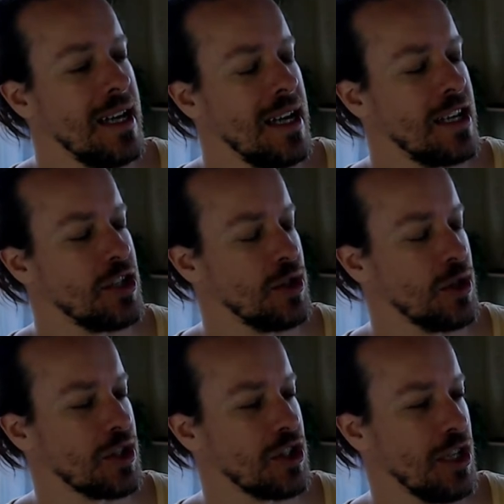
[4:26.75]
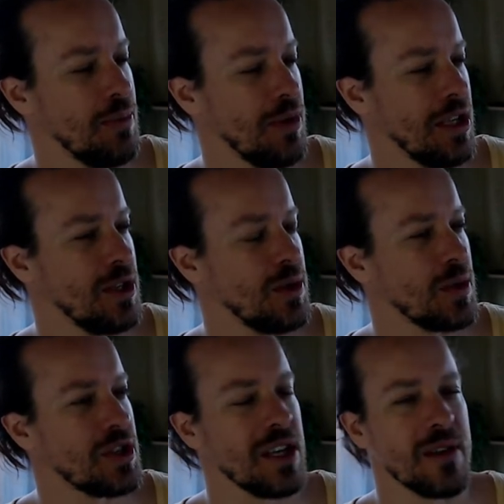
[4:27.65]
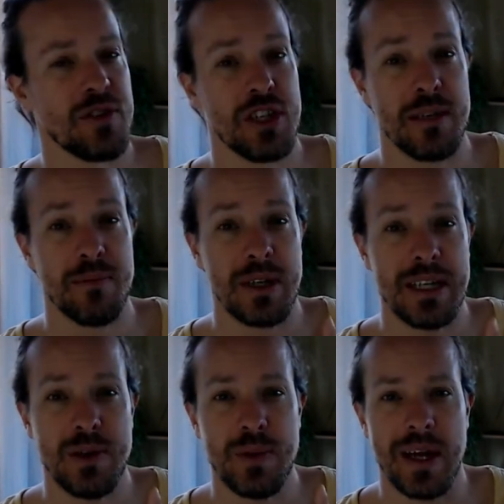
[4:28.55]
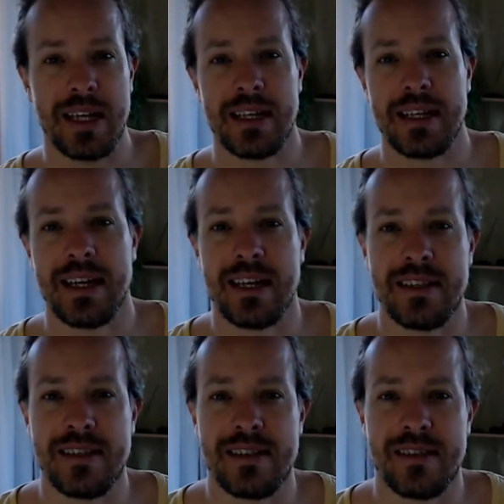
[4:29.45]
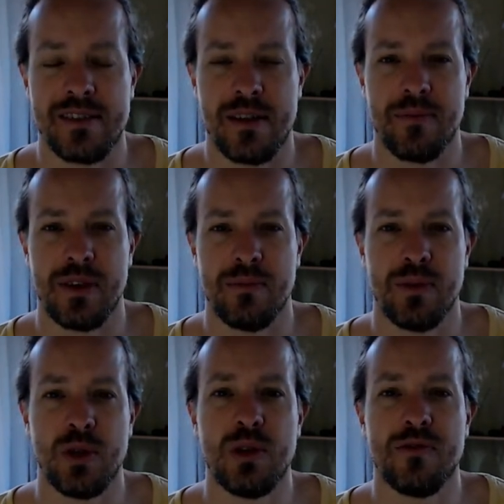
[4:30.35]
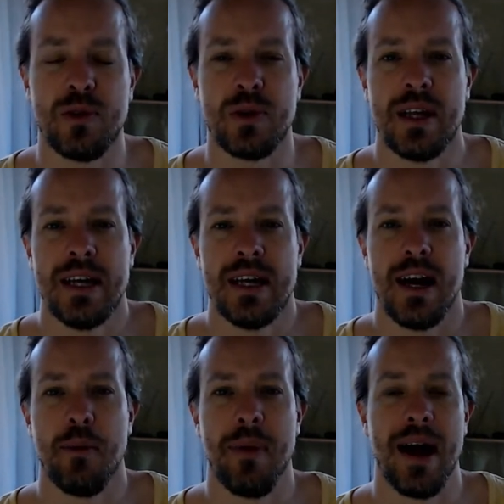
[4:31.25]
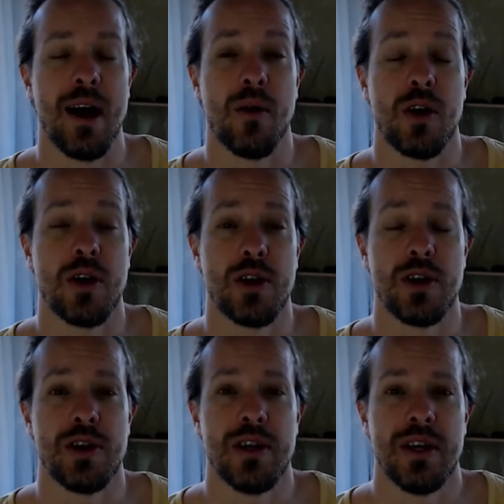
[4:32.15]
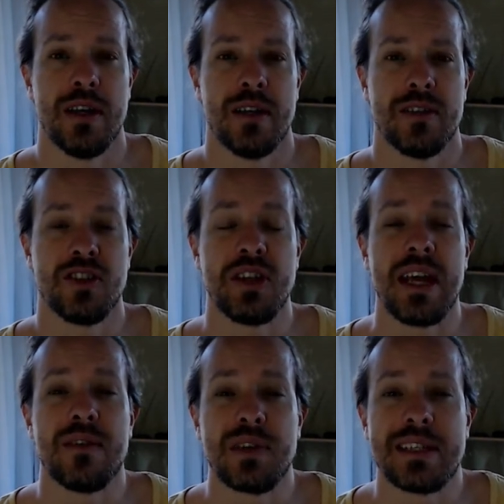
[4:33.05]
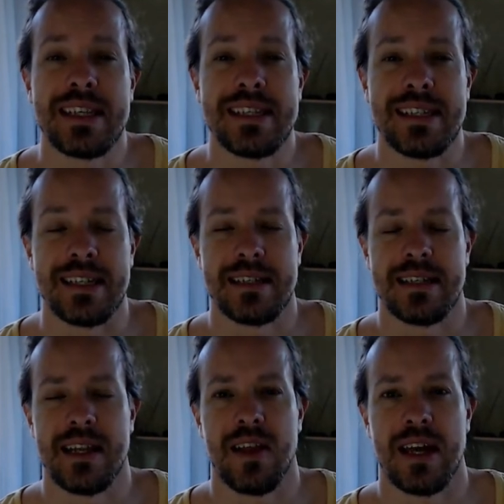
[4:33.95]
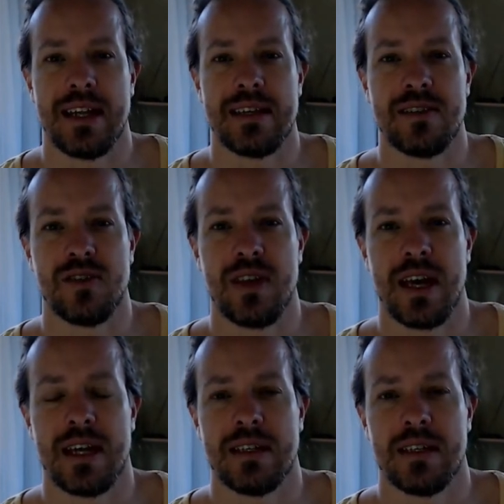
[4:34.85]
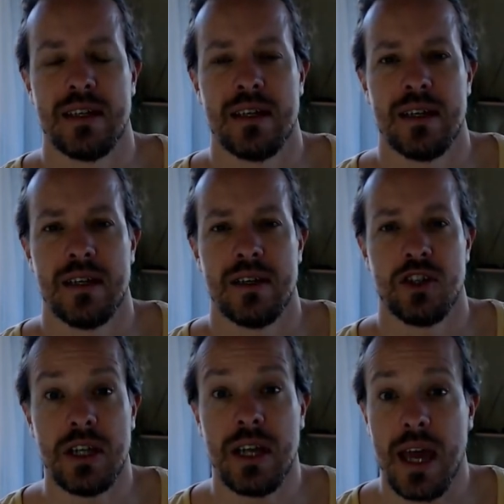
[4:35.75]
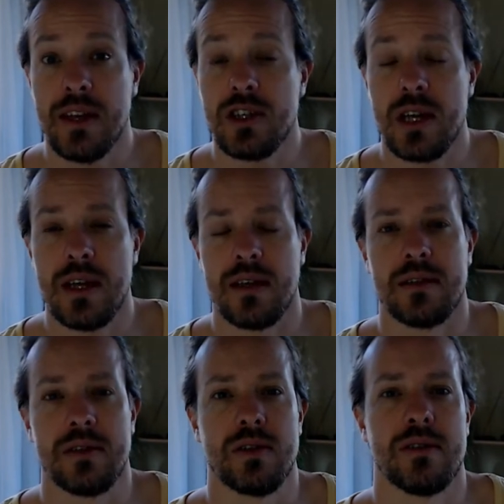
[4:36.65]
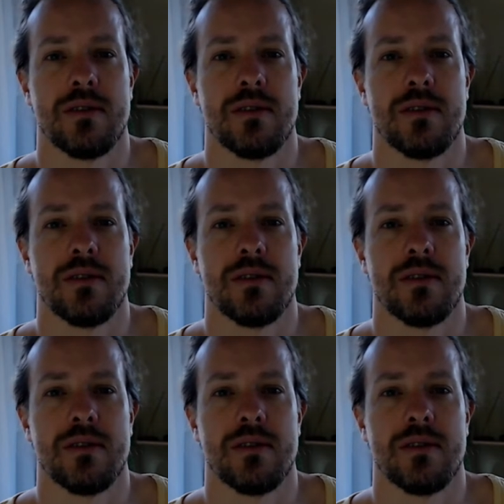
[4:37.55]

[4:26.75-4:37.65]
As she looks deeply into herself, she can begin to recognize something beautiful about her state of existence, and that is that she can change.